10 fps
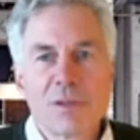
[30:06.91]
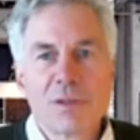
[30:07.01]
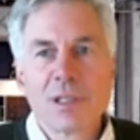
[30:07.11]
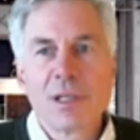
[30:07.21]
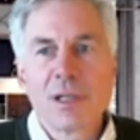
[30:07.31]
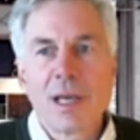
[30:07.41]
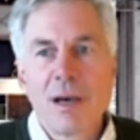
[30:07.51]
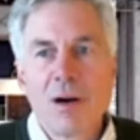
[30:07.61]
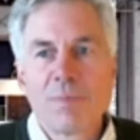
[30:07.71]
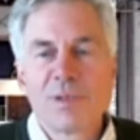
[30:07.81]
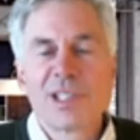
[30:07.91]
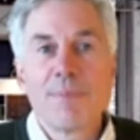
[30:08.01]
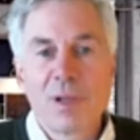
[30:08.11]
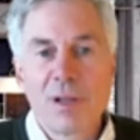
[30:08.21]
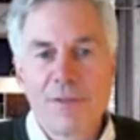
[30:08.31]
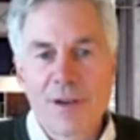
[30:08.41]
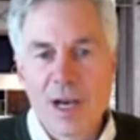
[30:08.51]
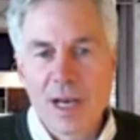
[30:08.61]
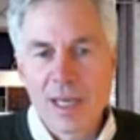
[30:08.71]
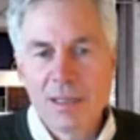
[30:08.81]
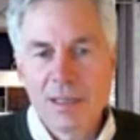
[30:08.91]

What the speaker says: is really going to help simplify